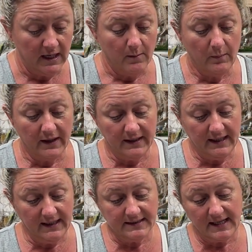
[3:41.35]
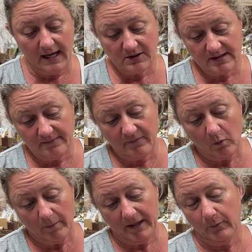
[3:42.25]
But he attaches them
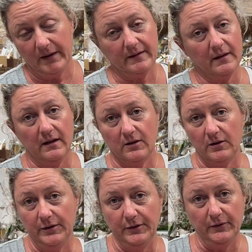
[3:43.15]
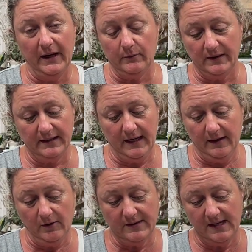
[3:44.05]
for me with glue and with
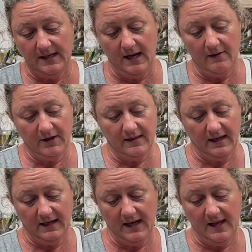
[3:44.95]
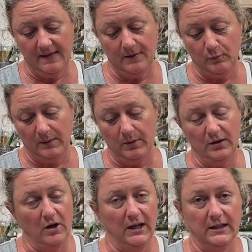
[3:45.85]
nails and everything, and then we put
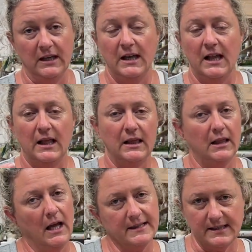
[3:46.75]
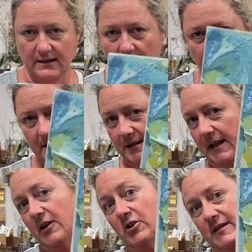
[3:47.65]
on lots and lots of
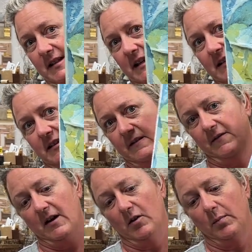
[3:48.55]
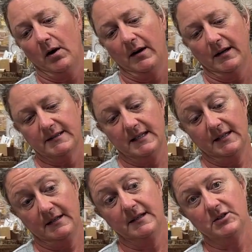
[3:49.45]
layers to get to the final product,
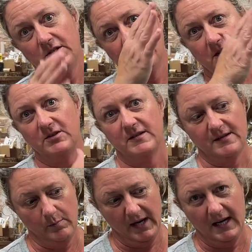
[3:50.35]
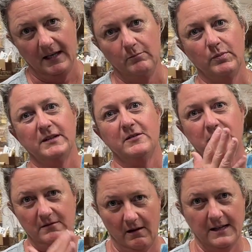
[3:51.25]
in addition to just the paint. But there's
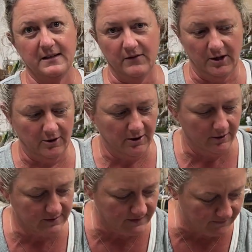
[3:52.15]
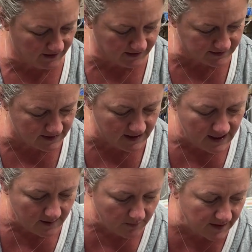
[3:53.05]
lots of undercoats of things,
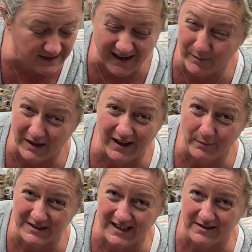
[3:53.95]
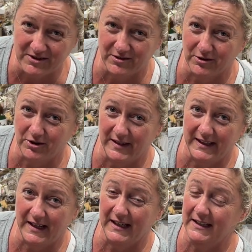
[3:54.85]
because I'm a texture girl,
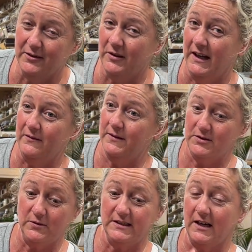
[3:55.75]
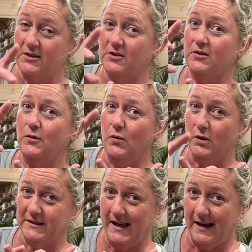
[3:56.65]
and I either like visual texture
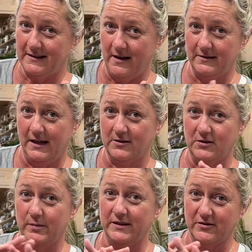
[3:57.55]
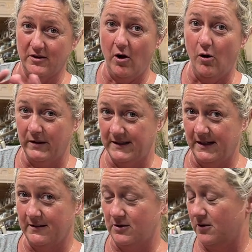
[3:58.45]
or tactile texture, but there's always
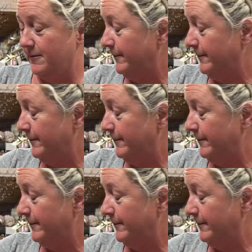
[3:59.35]
texture.